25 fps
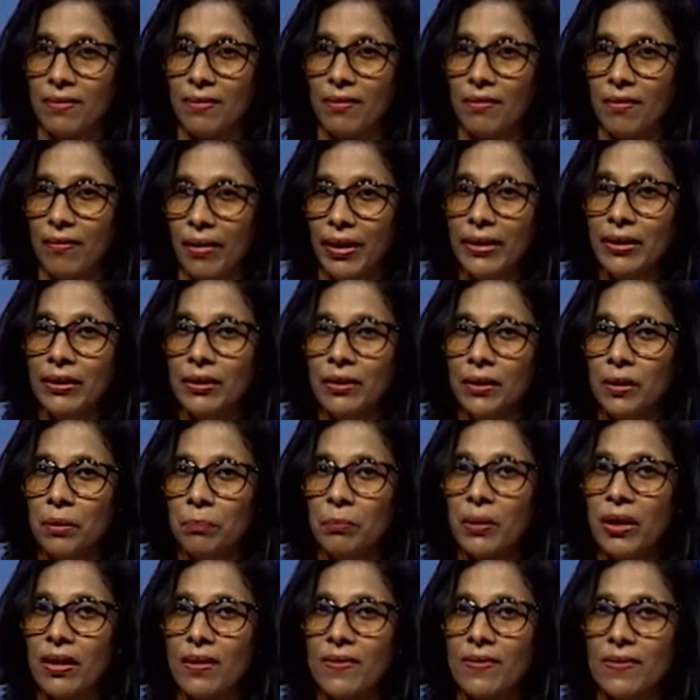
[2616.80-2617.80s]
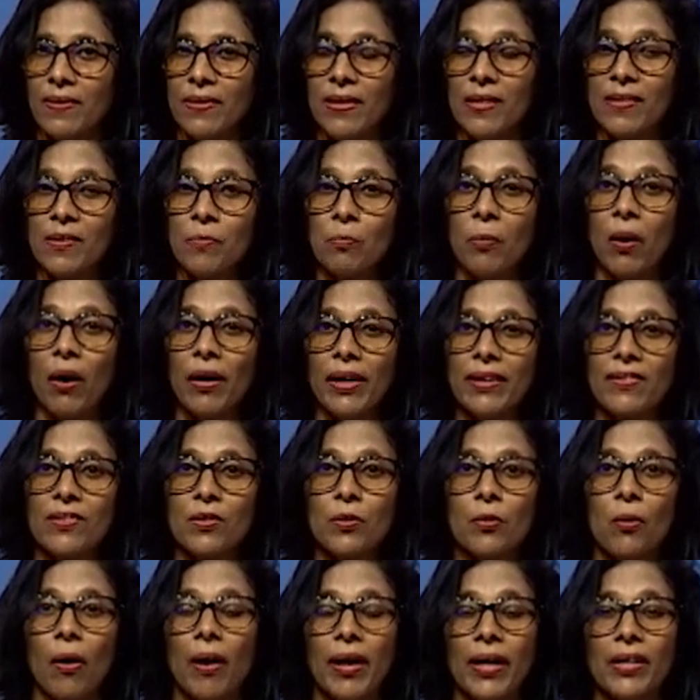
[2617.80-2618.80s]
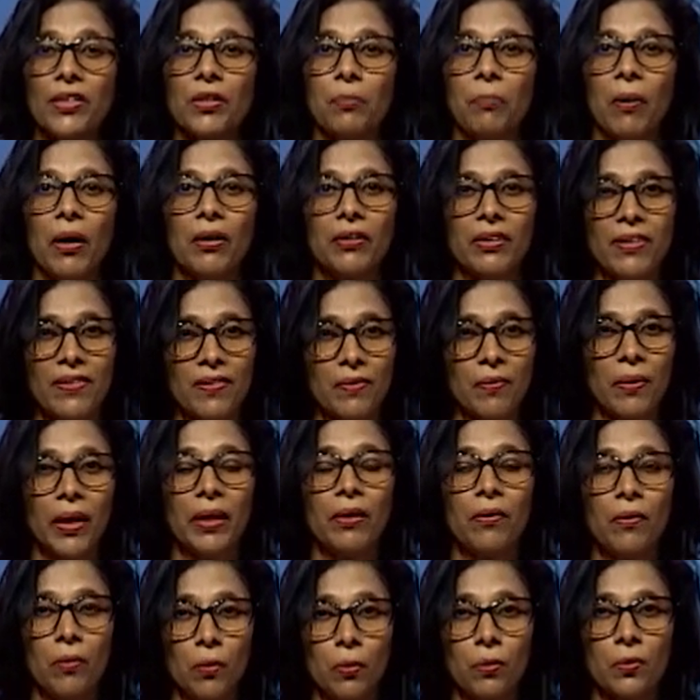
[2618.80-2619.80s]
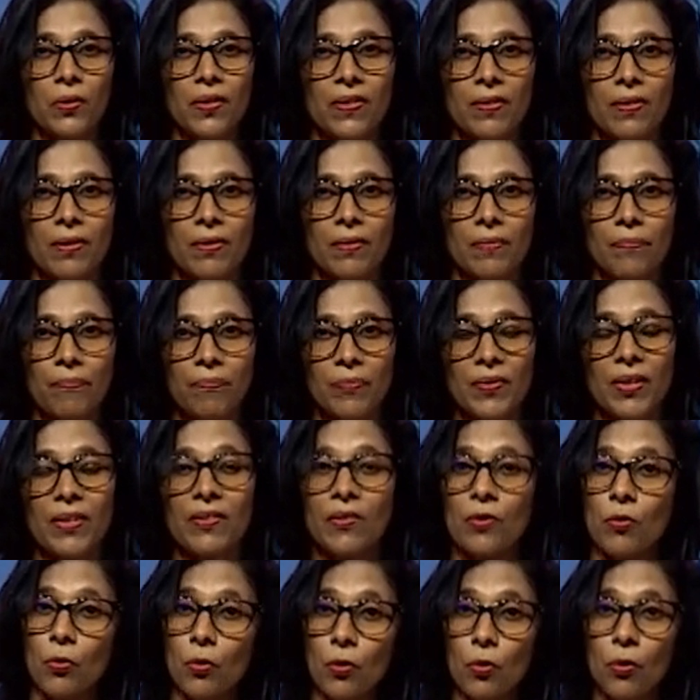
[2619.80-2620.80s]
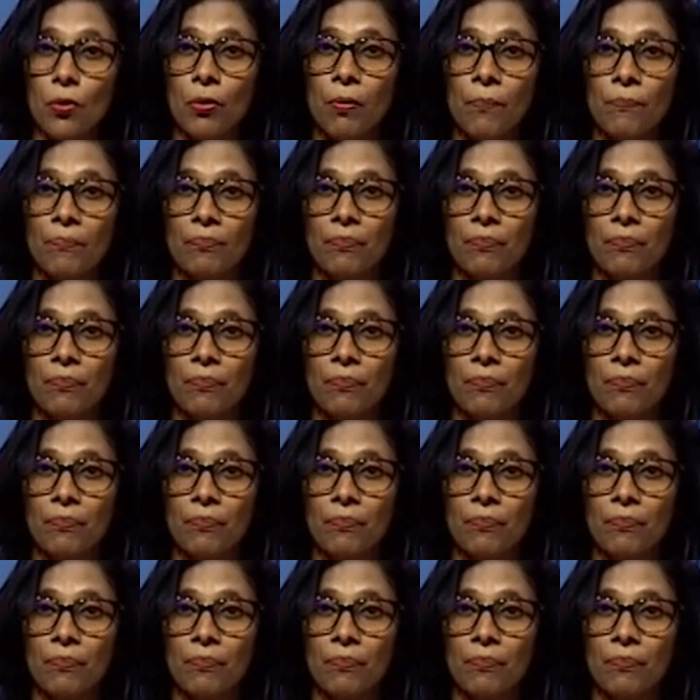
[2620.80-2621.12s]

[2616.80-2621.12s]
right? Because this boy's knowledge about this red rose is so